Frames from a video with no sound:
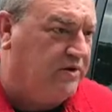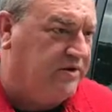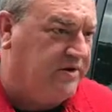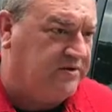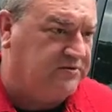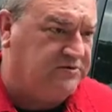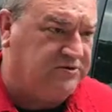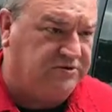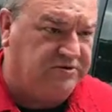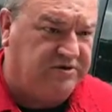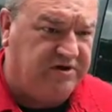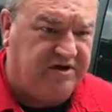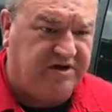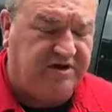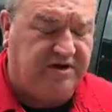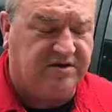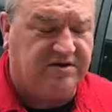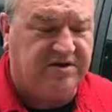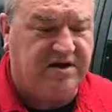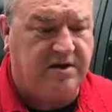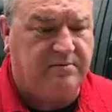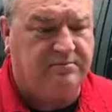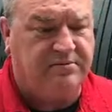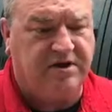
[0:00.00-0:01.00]
They do
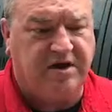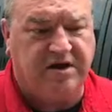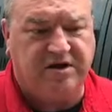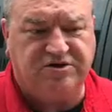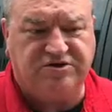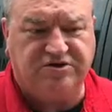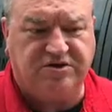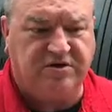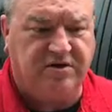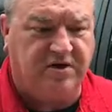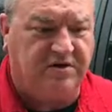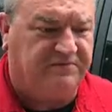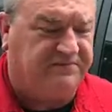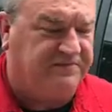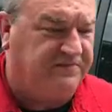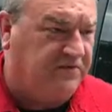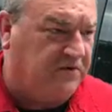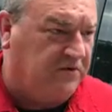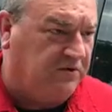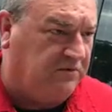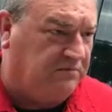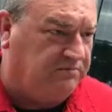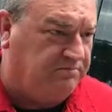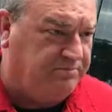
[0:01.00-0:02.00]
decontamination, their
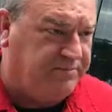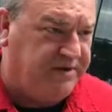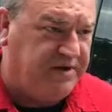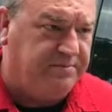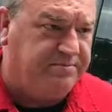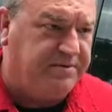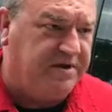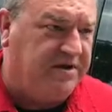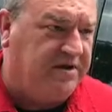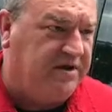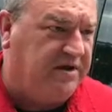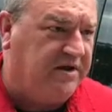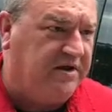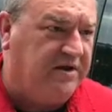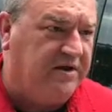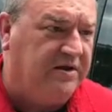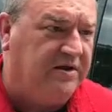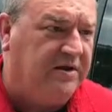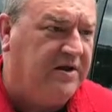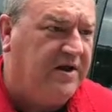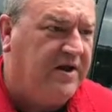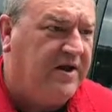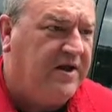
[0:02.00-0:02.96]
full PPE